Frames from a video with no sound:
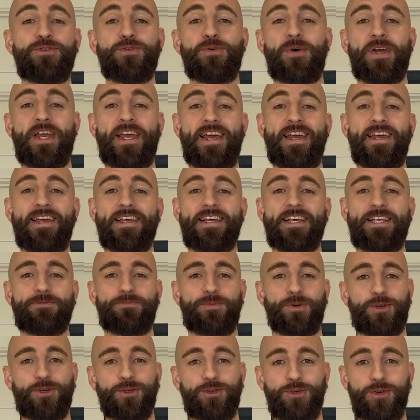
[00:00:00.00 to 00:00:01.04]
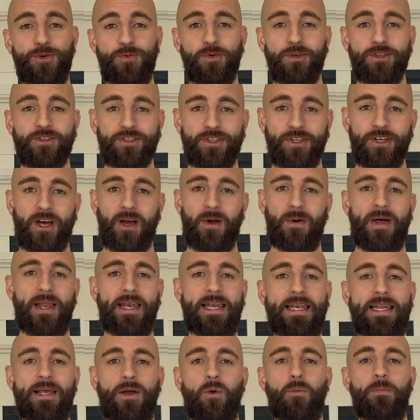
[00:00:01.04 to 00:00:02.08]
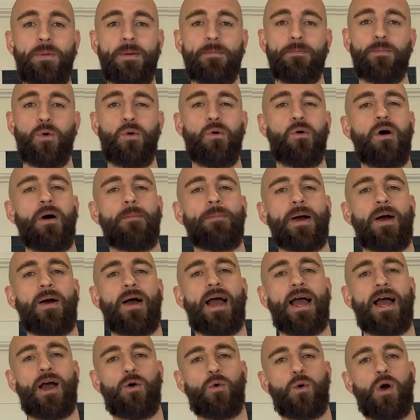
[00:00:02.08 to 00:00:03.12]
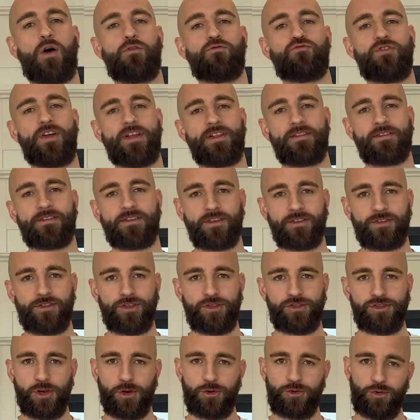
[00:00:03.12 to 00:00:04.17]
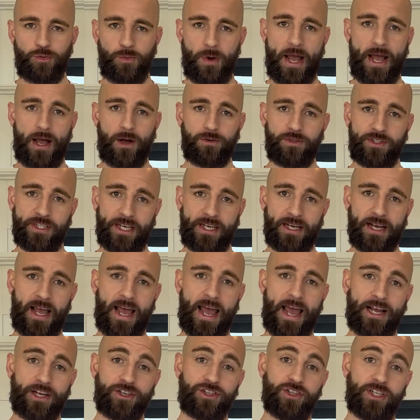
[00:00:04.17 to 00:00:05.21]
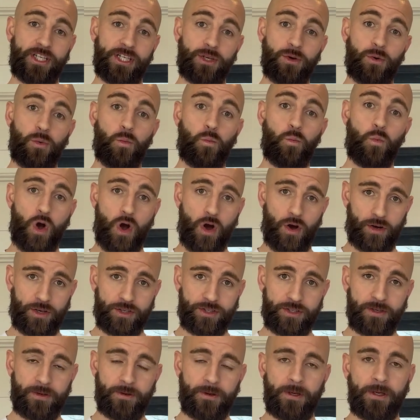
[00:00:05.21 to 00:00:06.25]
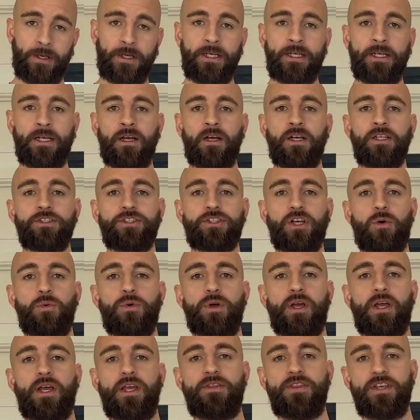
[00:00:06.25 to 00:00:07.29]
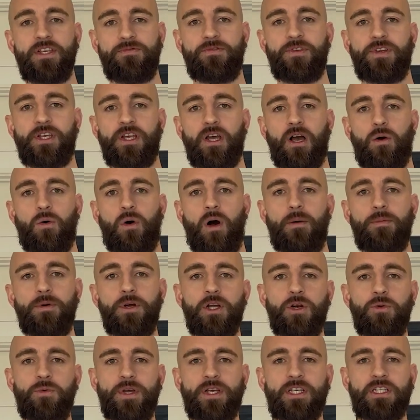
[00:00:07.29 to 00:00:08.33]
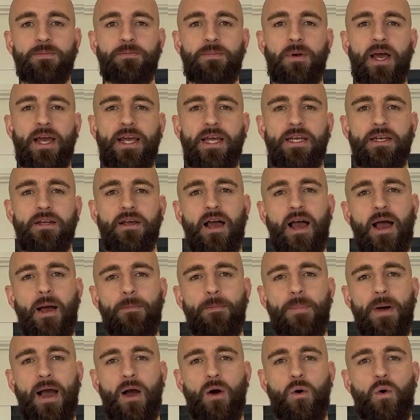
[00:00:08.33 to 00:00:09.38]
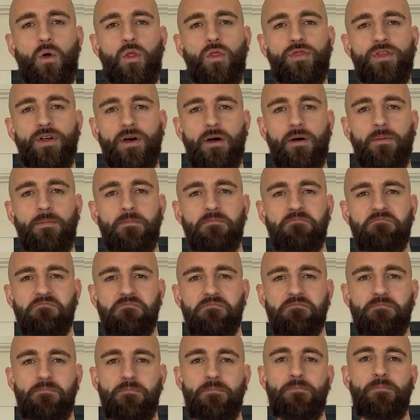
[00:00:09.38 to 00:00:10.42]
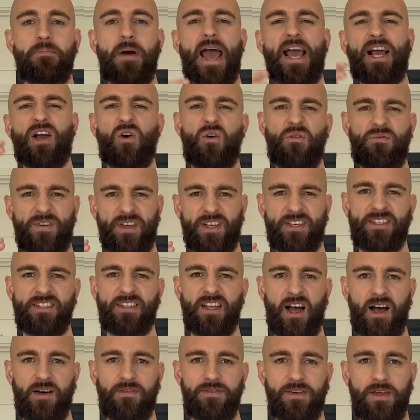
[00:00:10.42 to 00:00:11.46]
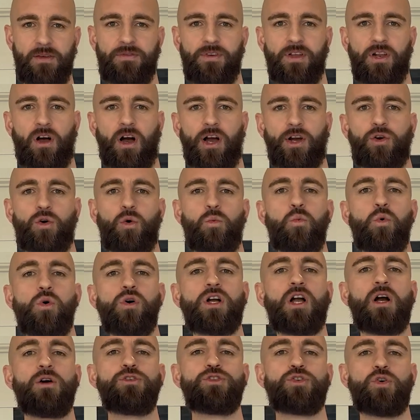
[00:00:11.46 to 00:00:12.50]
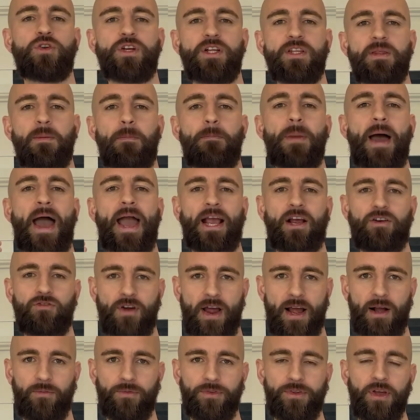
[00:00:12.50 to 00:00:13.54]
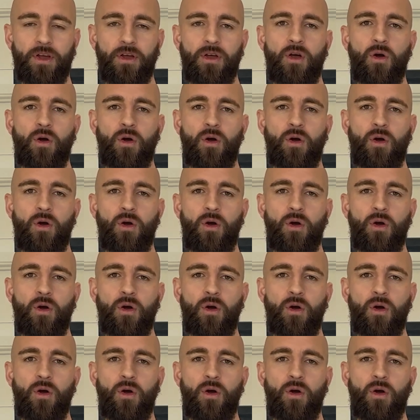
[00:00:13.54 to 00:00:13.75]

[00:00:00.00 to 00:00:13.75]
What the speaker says: you're here is because you want to know a little bit more about how rent to social housing actually works. So in this video, I'm going to explain about the back office stuff, if you like, or what goes on in the background